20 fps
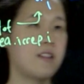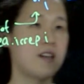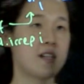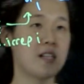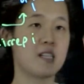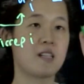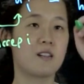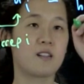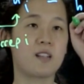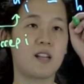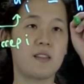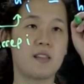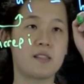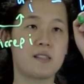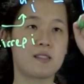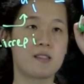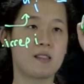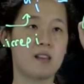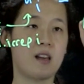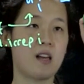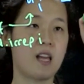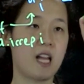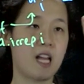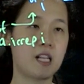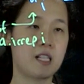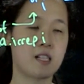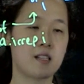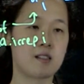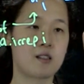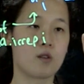then here again, this is the,
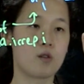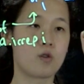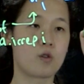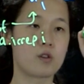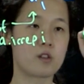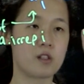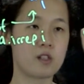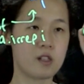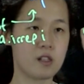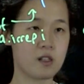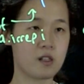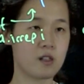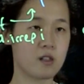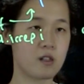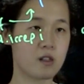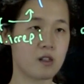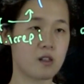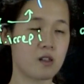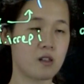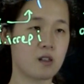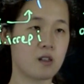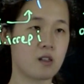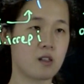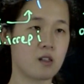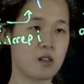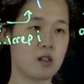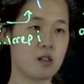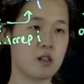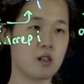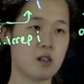h is the order
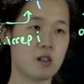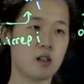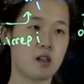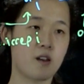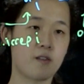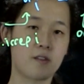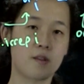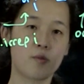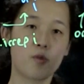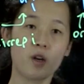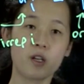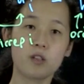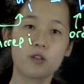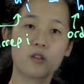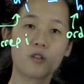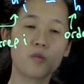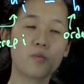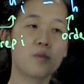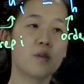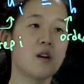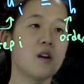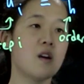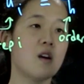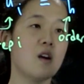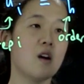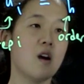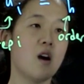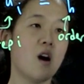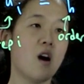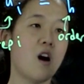of the point group.
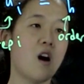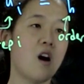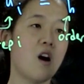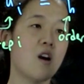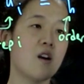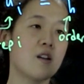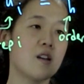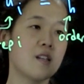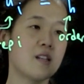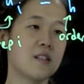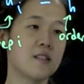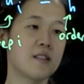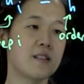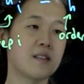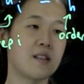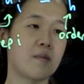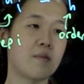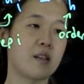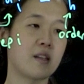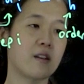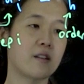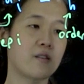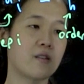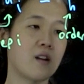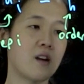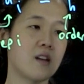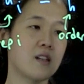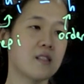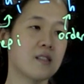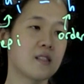R is summing
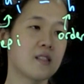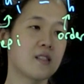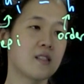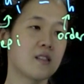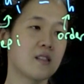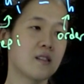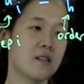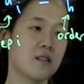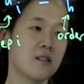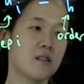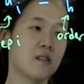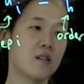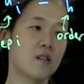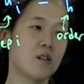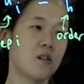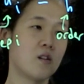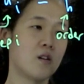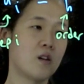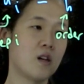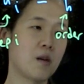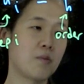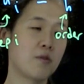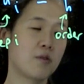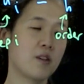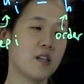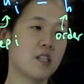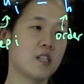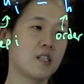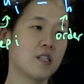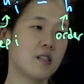across all
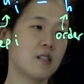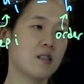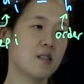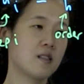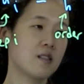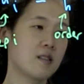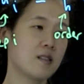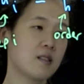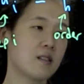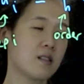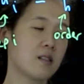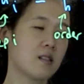operations.